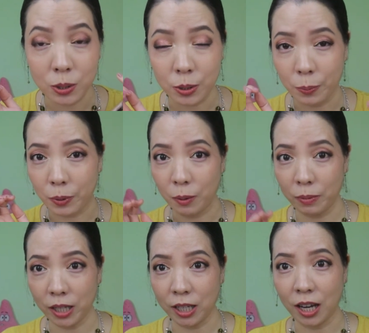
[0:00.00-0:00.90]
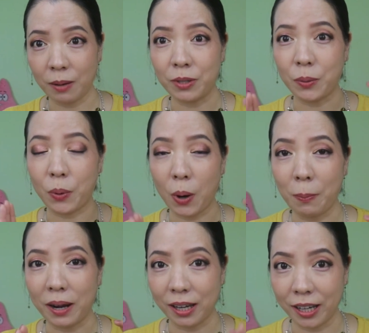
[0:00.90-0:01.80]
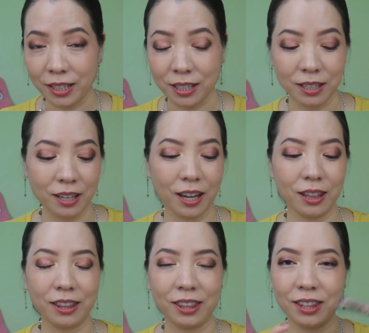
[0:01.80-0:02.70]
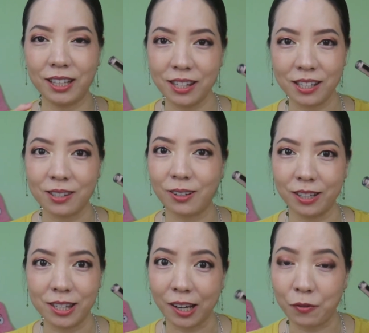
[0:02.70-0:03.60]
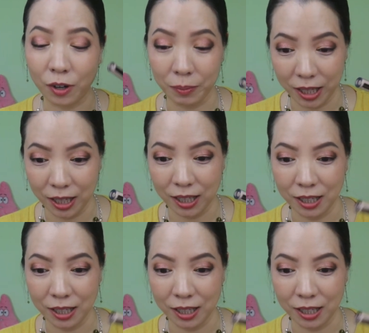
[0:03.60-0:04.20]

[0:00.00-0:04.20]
So probably I'm the wrong market and this is not designed for me.